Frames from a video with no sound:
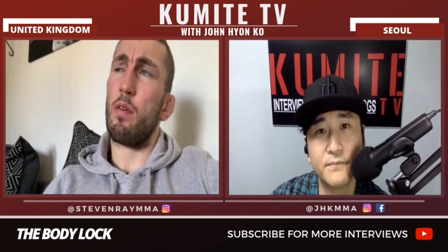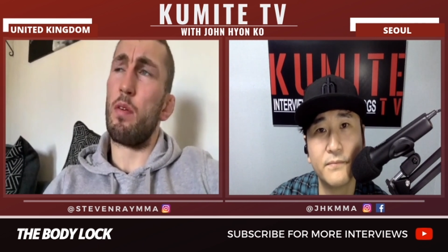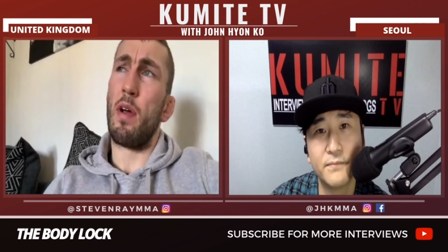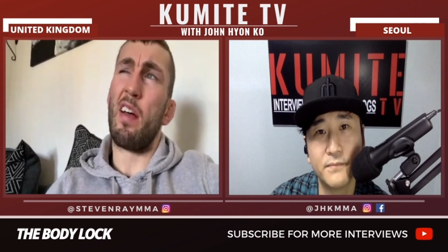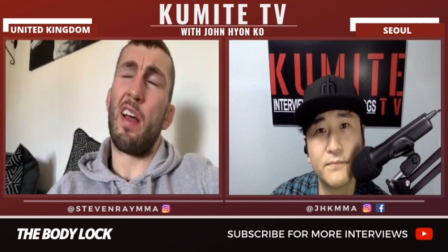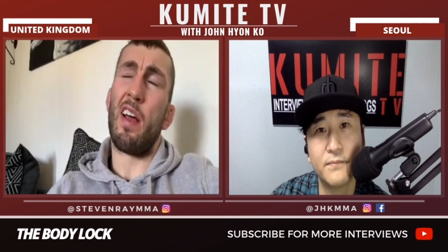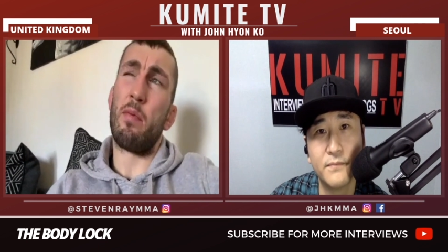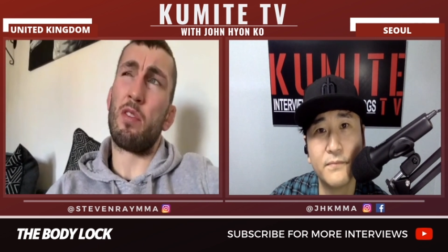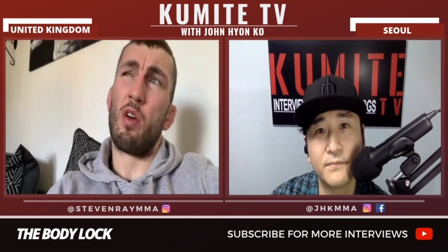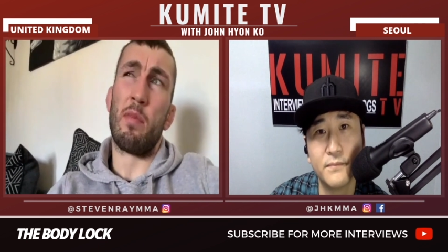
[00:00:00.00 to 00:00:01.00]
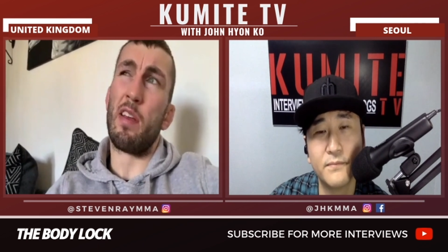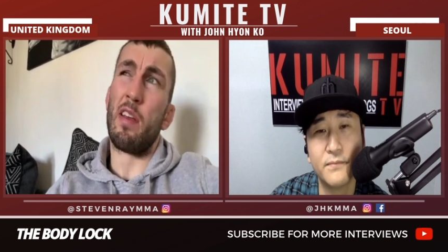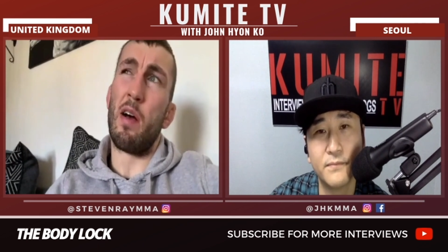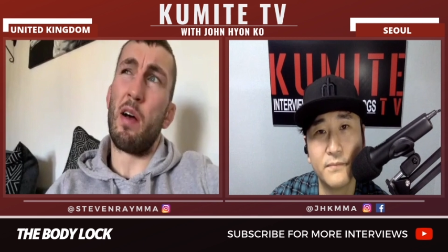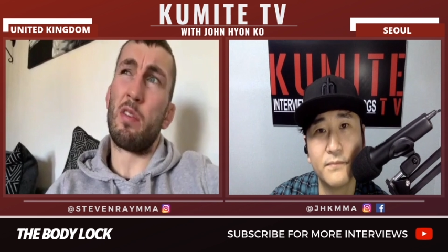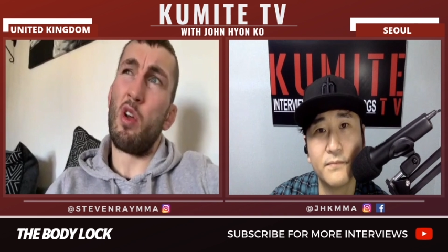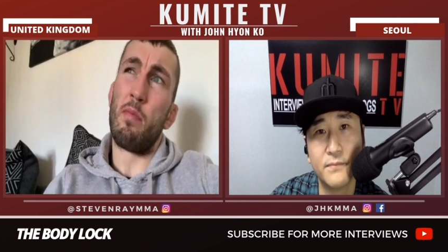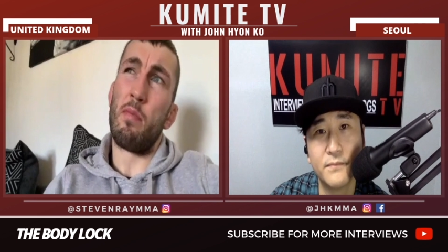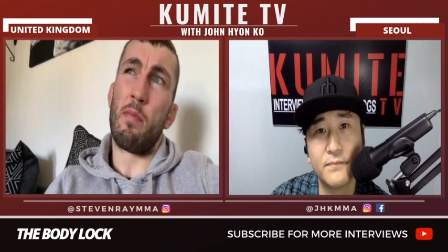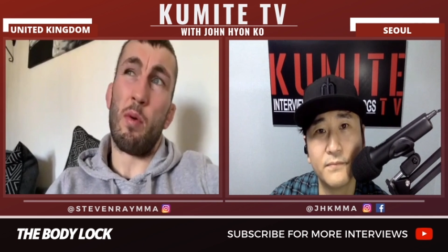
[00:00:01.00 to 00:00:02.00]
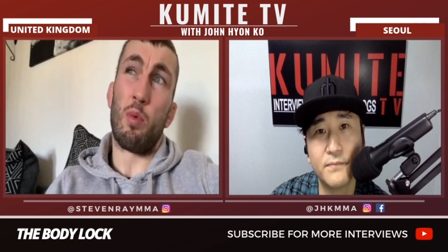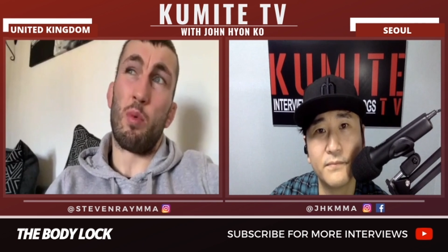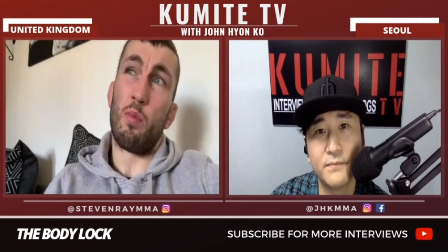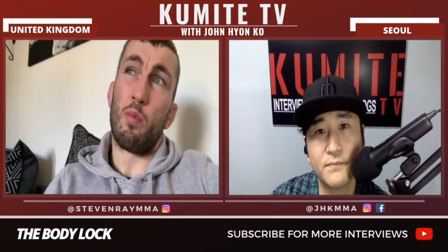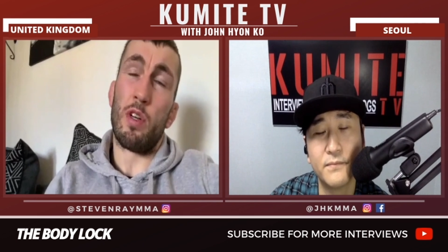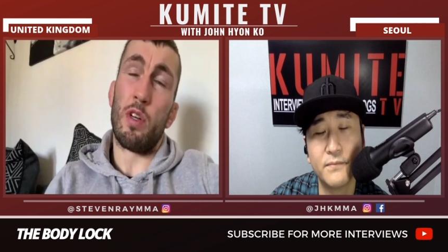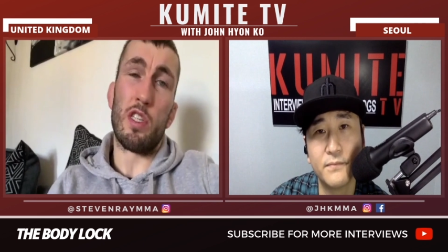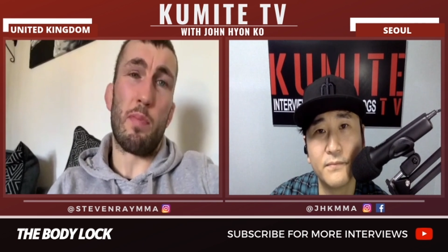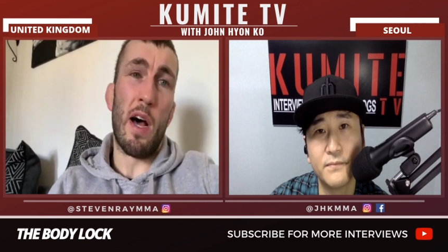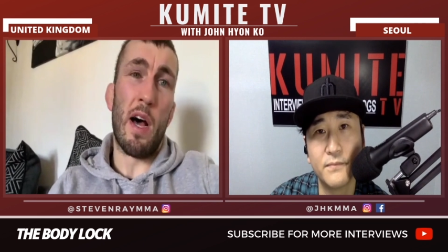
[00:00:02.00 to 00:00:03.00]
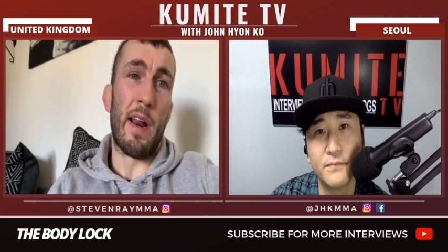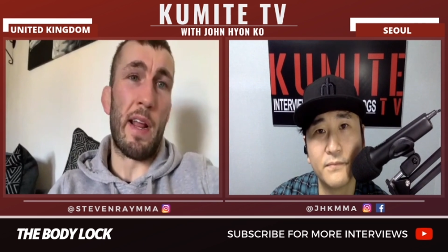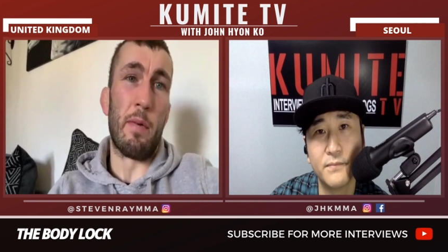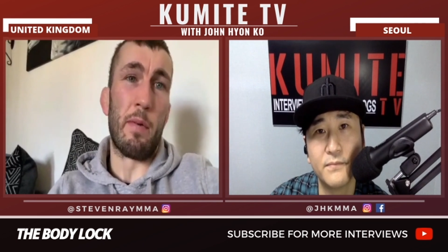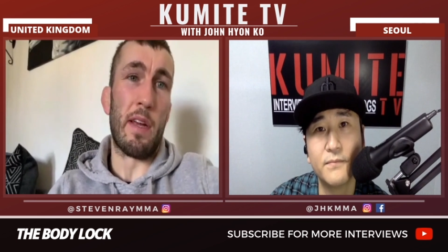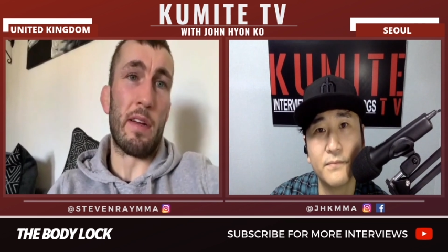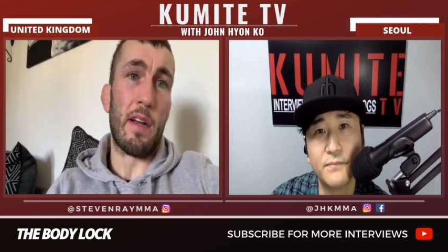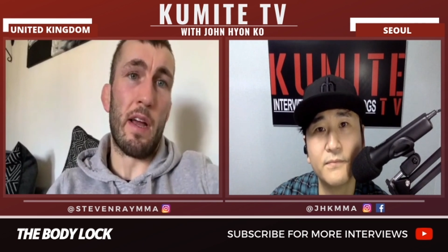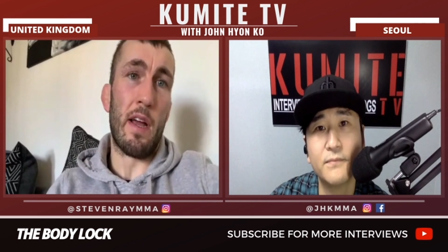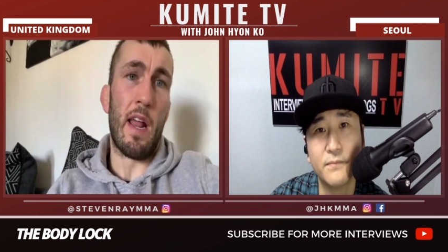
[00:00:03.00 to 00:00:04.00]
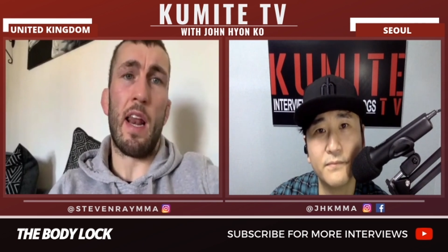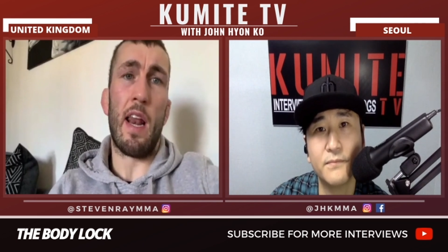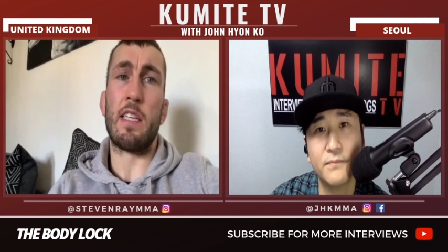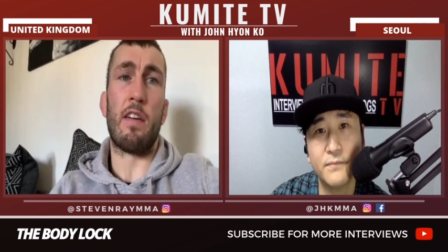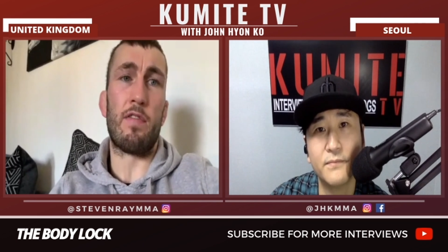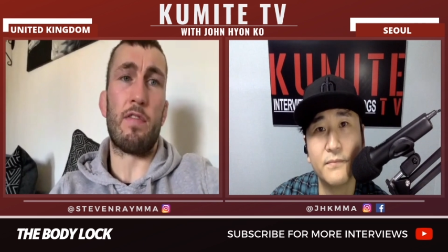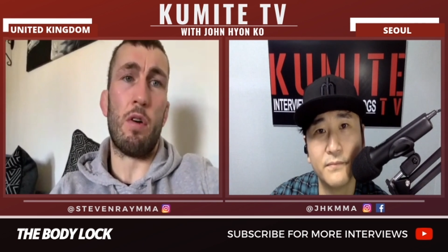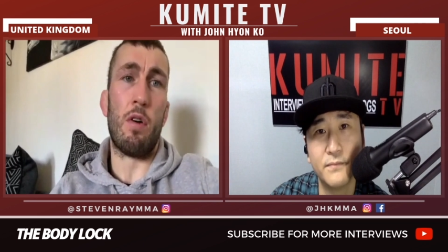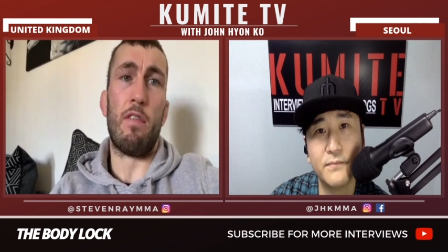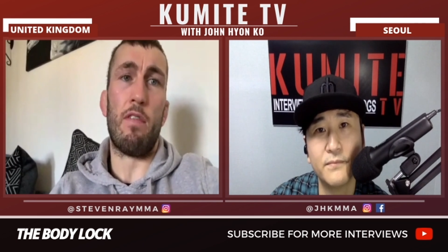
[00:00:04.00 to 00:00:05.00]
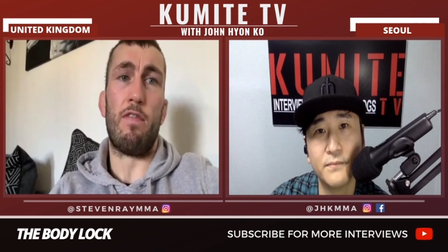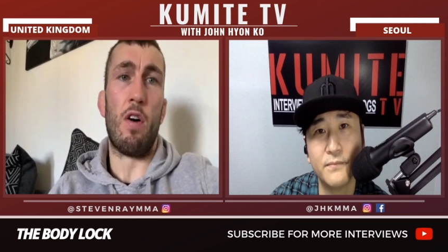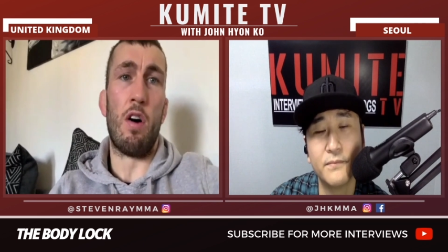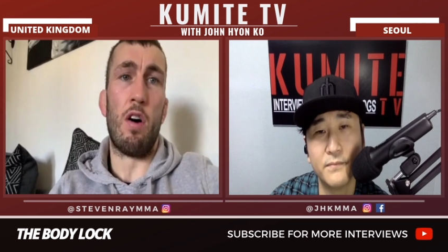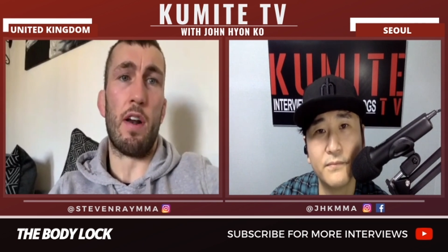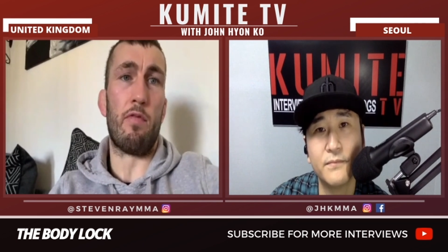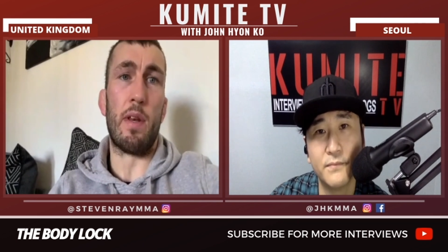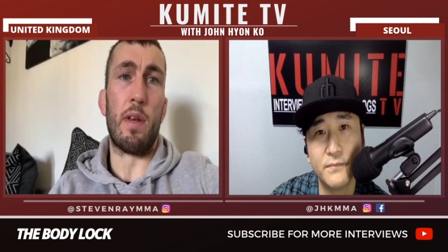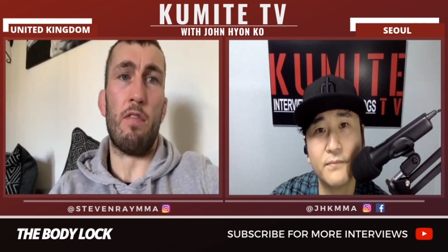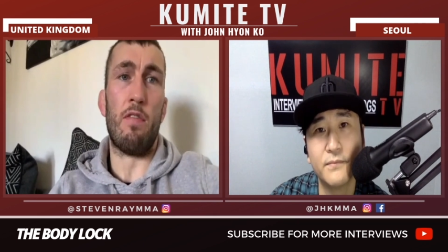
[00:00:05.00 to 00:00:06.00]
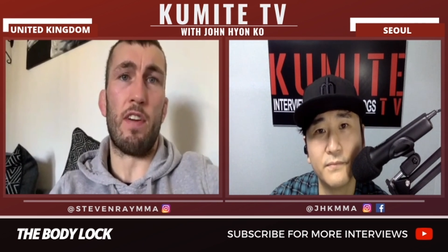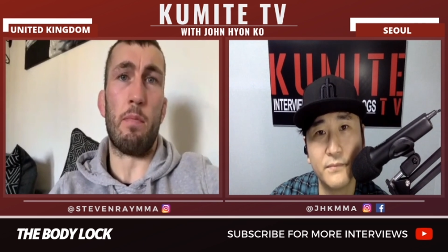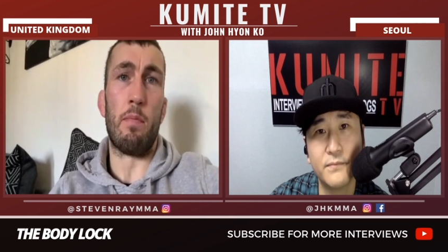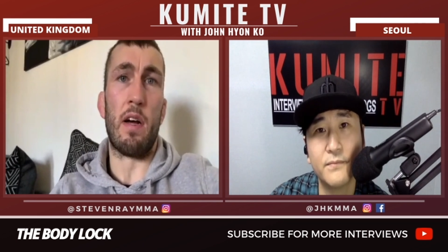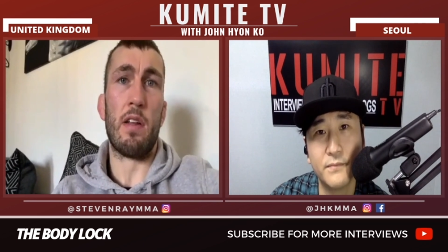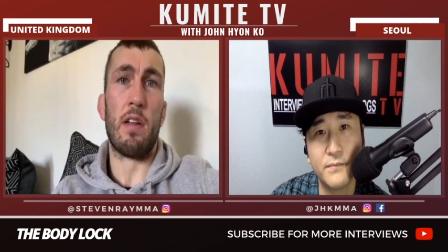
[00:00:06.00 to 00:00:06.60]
Speaker 1: But I would normally, I would normally wouldn't wouldn't spar anyway, uh, unless I've you know I've fought and I've been healthy and my